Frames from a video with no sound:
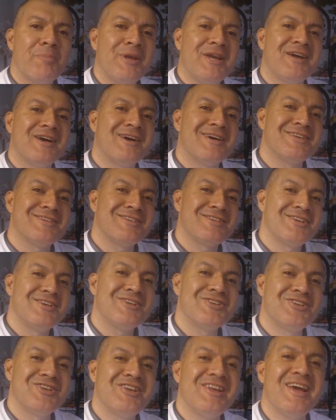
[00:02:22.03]
because
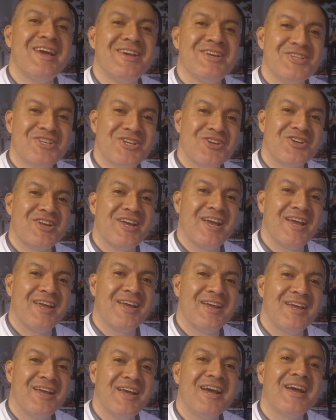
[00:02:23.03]
today is your day.